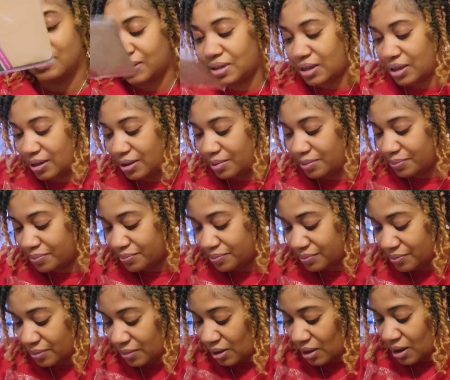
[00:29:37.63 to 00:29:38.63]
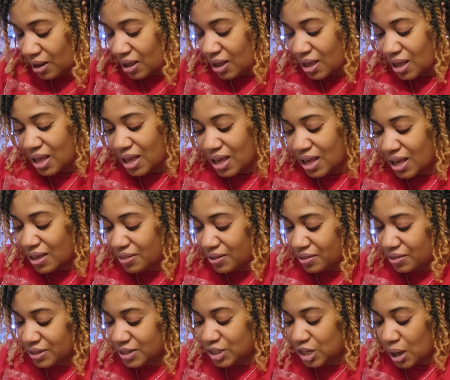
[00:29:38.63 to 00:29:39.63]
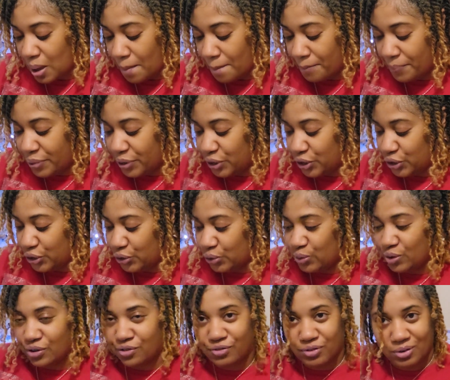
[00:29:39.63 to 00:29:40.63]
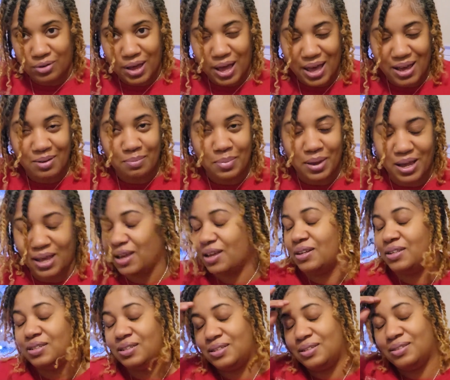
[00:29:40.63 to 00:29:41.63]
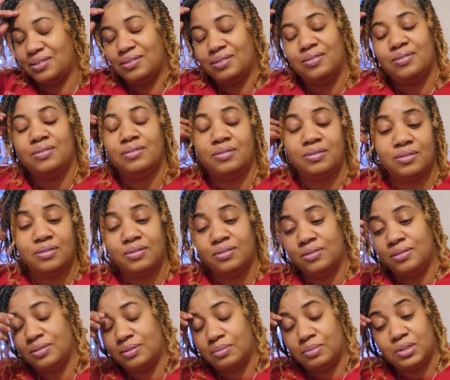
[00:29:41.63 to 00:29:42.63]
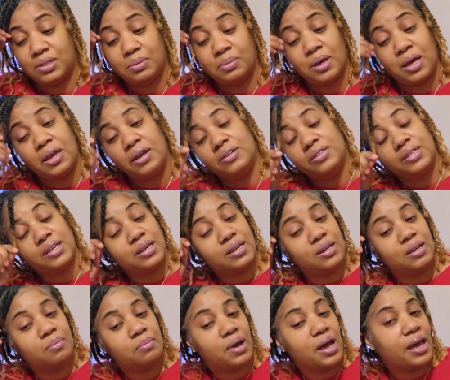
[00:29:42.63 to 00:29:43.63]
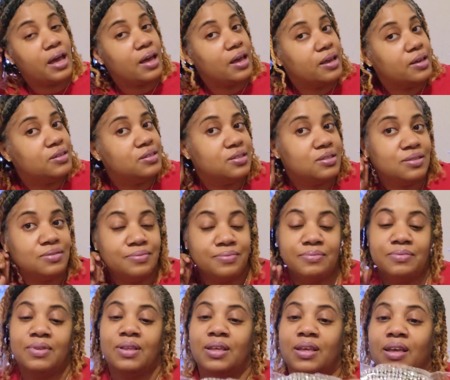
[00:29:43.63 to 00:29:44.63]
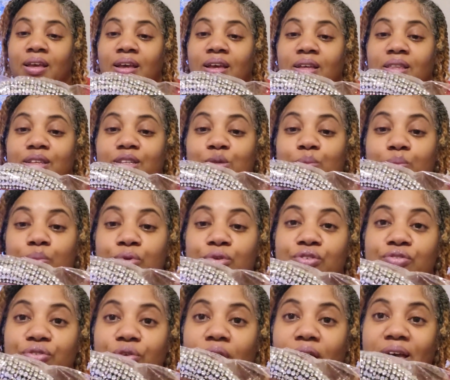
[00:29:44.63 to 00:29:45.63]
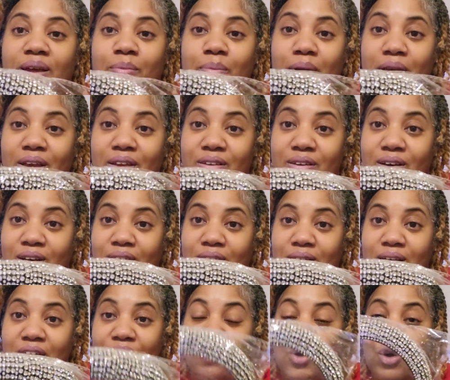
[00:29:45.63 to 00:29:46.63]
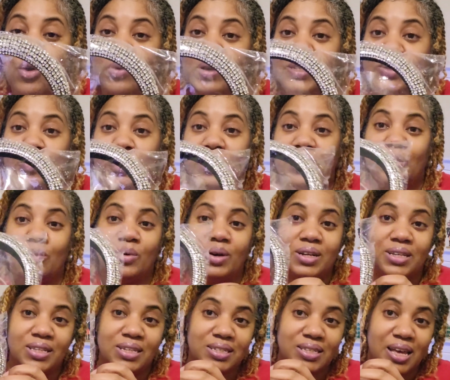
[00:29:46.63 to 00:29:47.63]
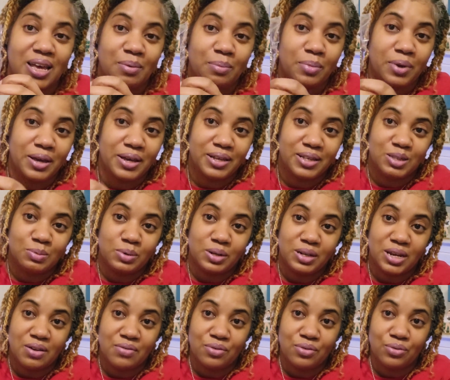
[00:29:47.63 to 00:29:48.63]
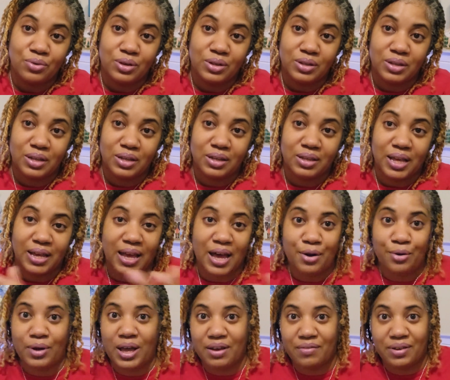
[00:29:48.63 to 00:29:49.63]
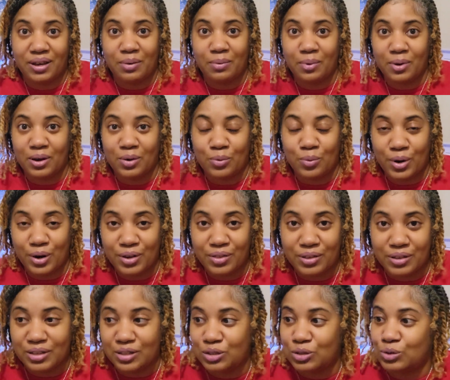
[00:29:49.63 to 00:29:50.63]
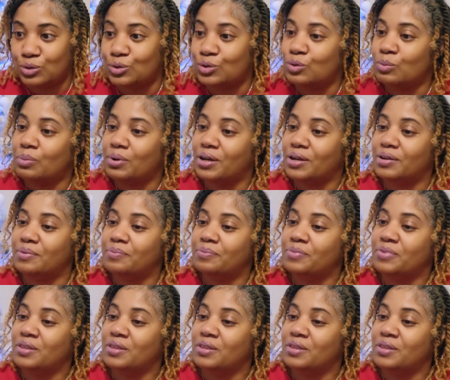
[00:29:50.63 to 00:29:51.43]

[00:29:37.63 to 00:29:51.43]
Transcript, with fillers: okay, and then this beautiful headband. See, my hair is getting in my eyes. This beautiful headband, y'all. I've always wanted one of these headbands, but never really, like, I don't have anywhere to wear this to, but